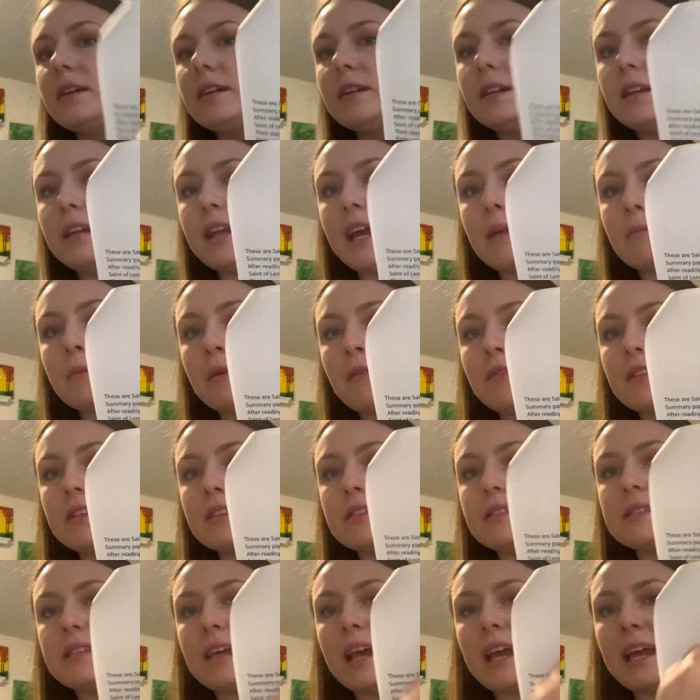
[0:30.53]
name of the
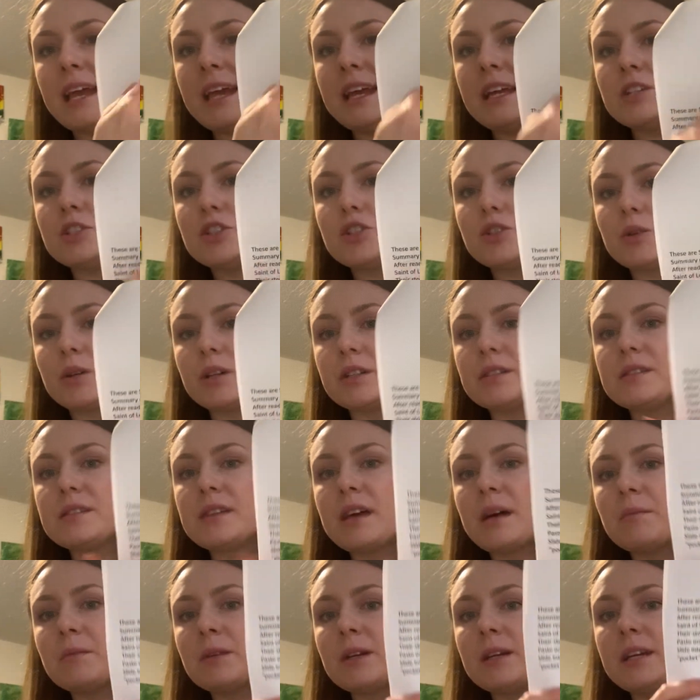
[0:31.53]
saint, short
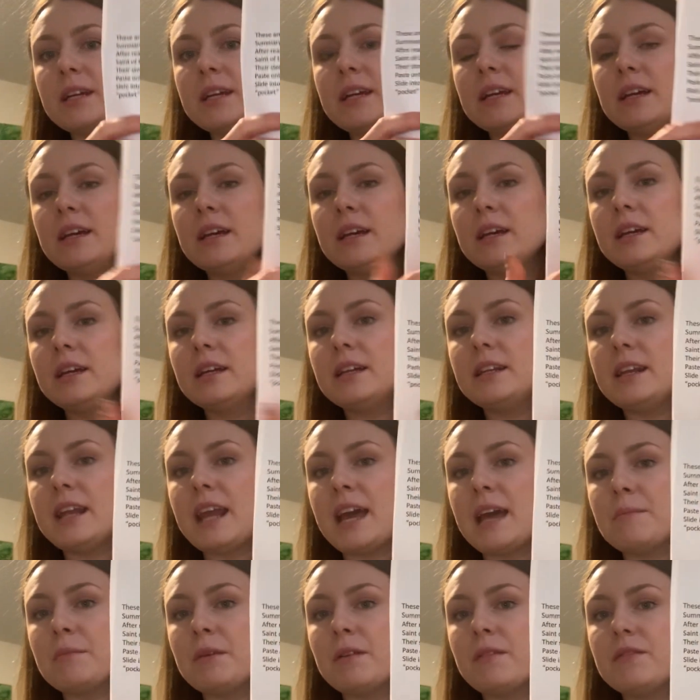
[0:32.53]
summary,
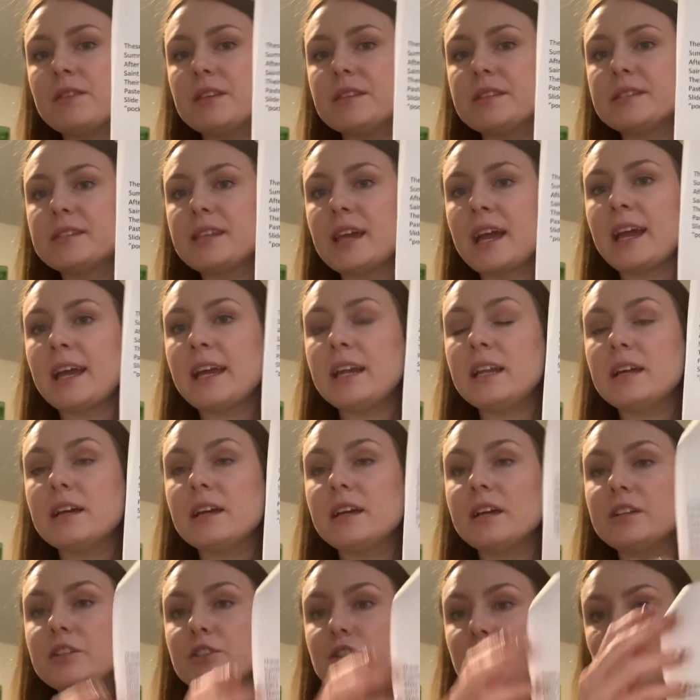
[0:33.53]
name of the saint,
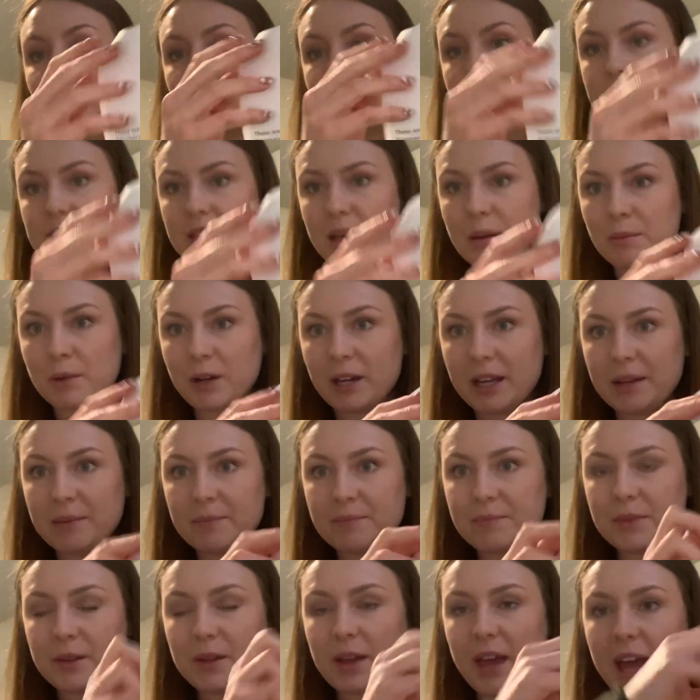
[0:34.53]
short summary.
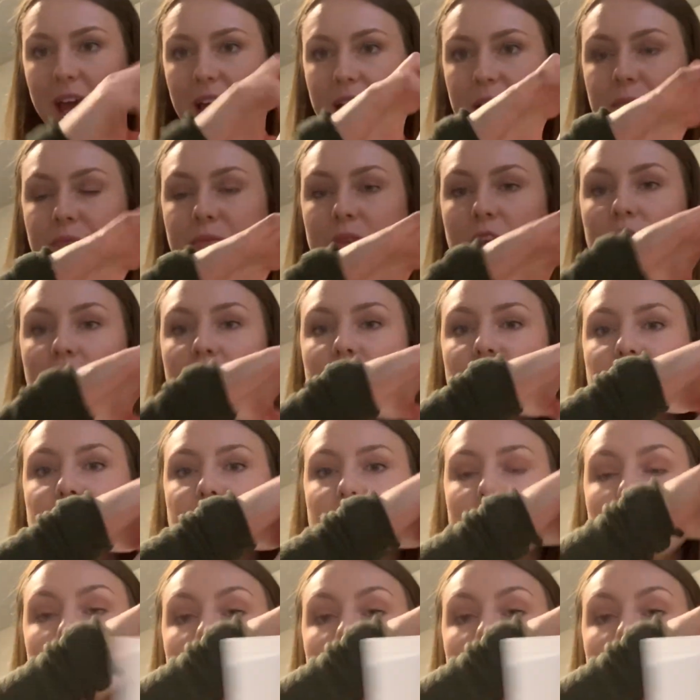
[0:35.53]
Okay, so